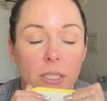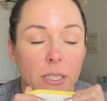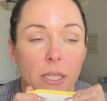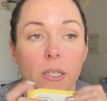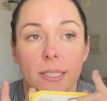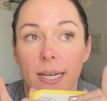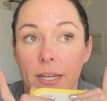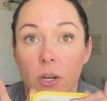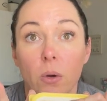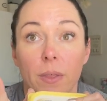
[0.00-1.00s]
and years, and I
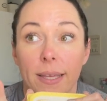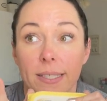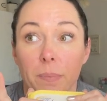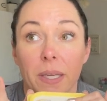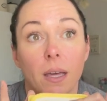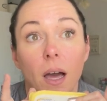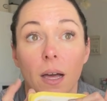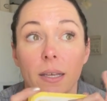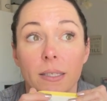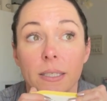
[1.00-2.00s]
know this
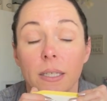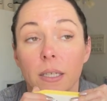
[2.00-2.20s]
because,